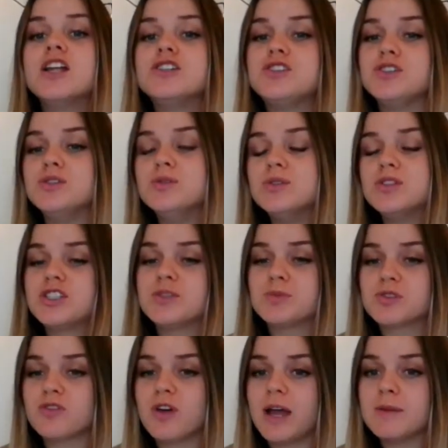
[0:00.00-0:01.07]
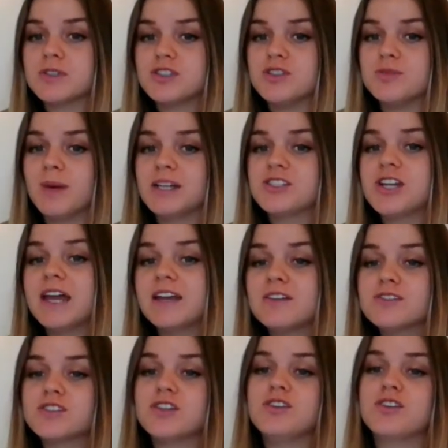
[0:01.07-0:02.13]
Do subscribe to my channel
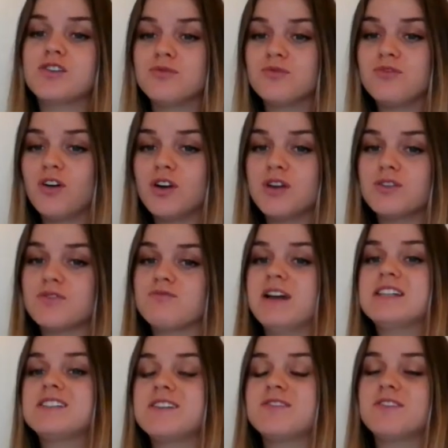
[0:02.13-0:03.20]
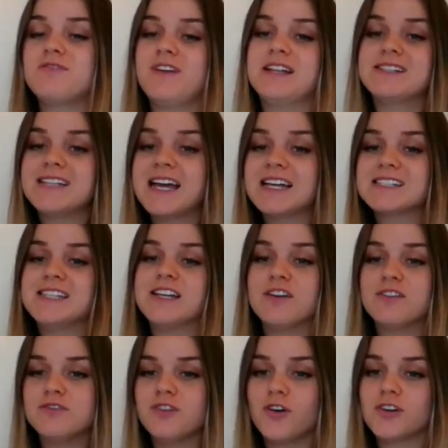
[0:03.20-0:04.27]
so you can follow the rest of the Fantastic
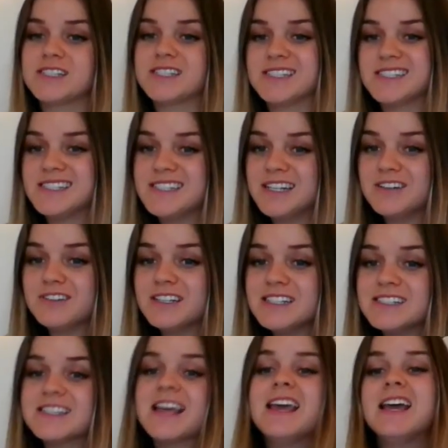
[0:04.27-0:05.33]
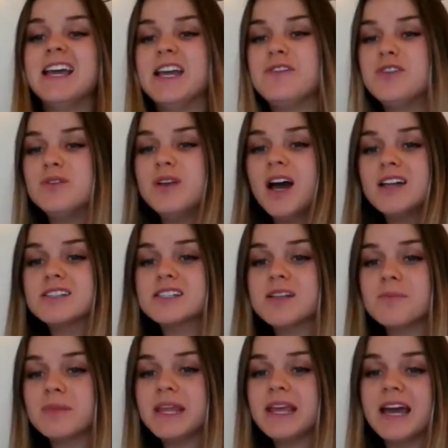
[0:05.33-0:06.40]
Forest series. If you learned
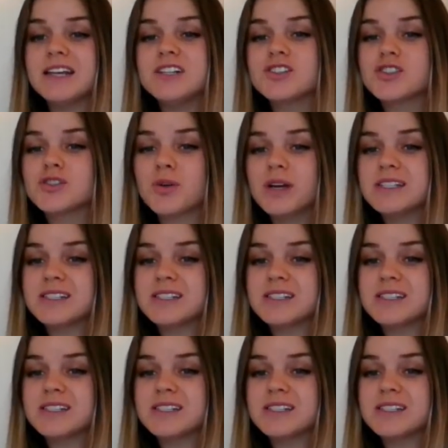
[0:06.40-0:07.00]
something and enjoyed